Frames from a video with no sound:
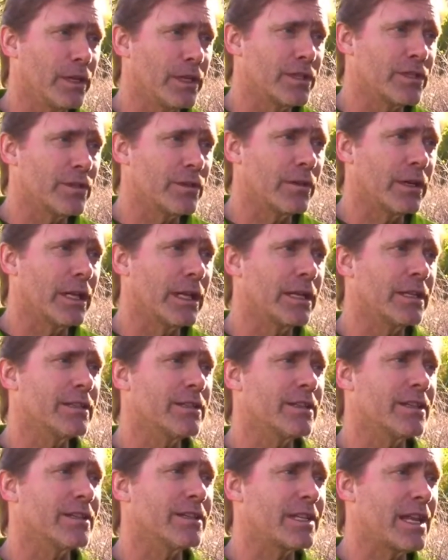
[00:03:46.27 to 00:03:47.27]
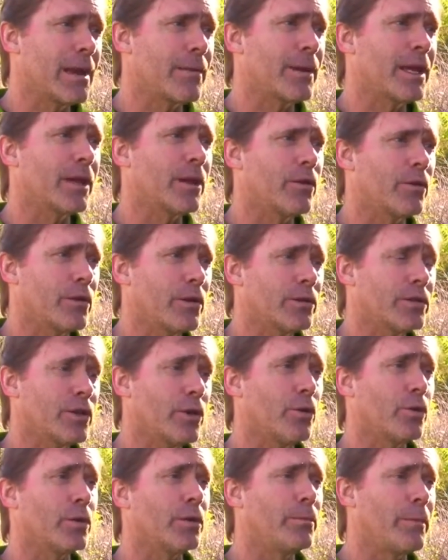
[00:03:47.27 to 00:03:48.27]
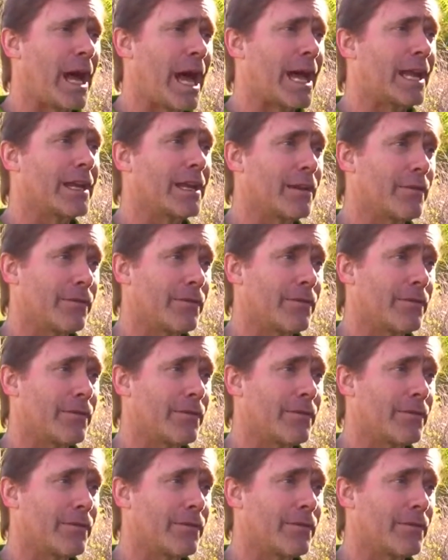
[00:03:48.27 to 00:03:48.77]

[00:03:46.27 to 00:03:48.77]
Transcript: blistering, systemic or total body